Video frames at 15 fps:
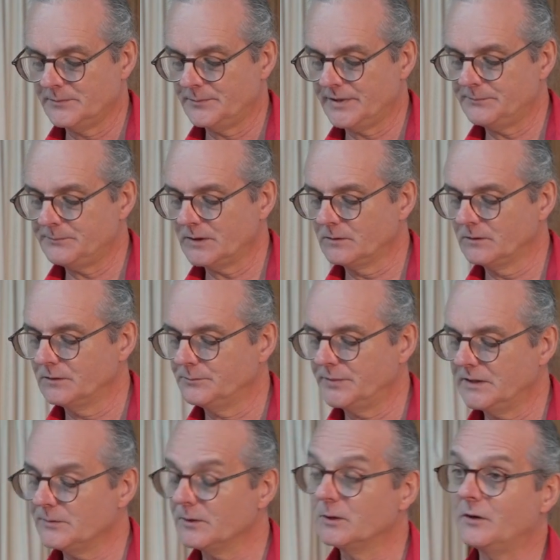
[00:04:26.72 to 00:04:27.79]
People
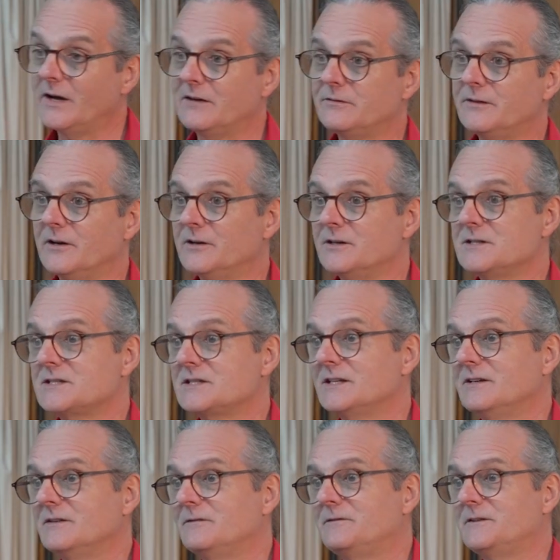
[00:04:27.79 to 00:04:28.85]
who have those
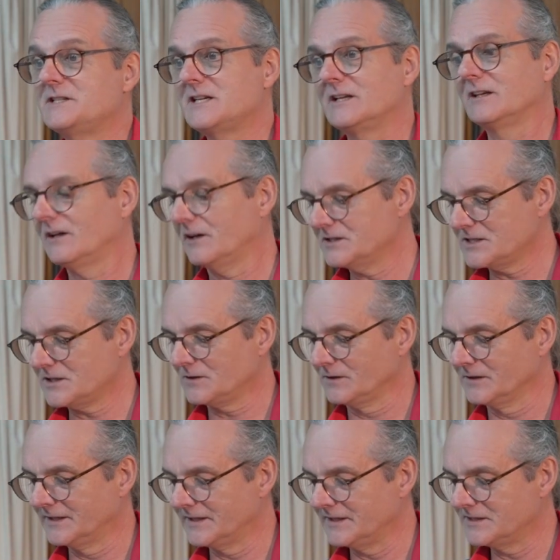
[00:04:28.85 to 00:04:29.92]

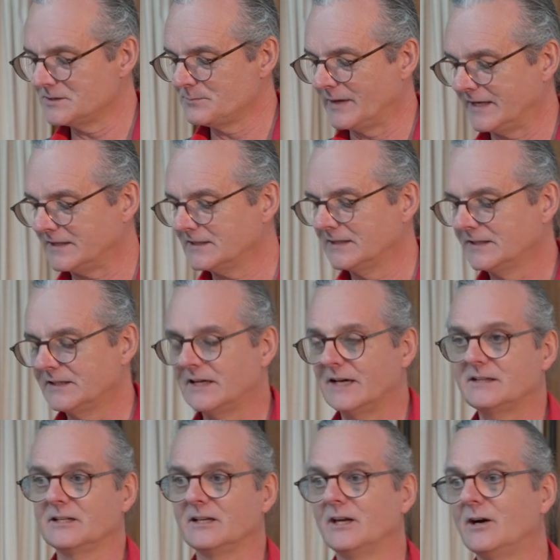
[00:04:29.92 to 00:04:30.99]
physiological needs met
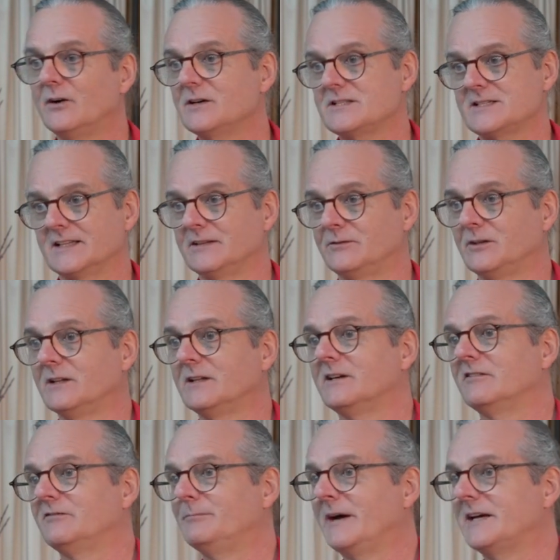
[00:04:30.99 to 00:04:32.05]
at the lowest level
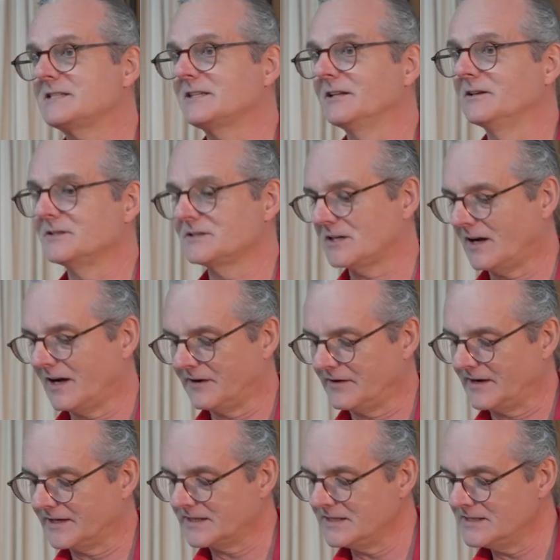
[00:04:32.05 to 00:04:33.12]
of Maslow's
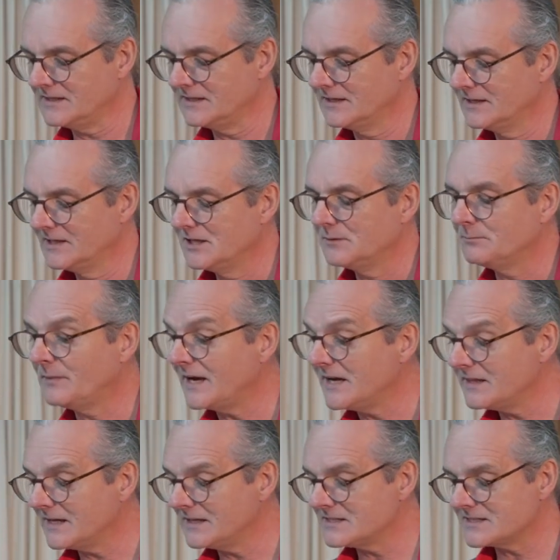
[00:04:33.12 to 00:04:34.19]
hierarchy
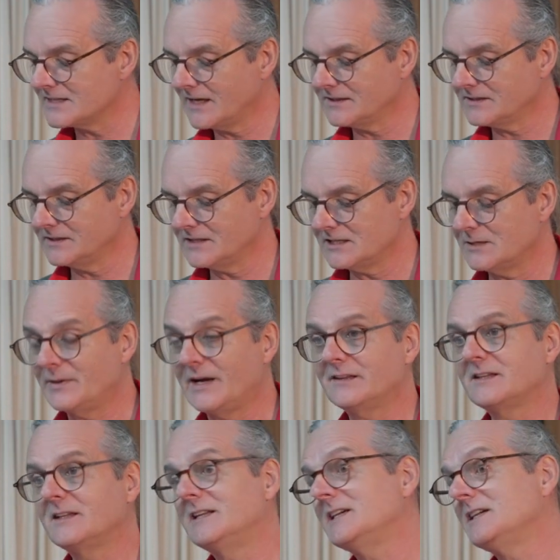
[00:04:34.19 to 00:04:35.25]
may then start thinking
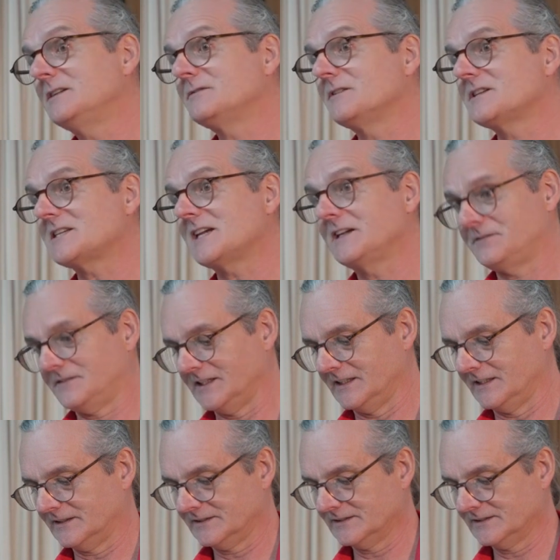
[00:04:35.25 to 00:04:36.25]
about the need for safety,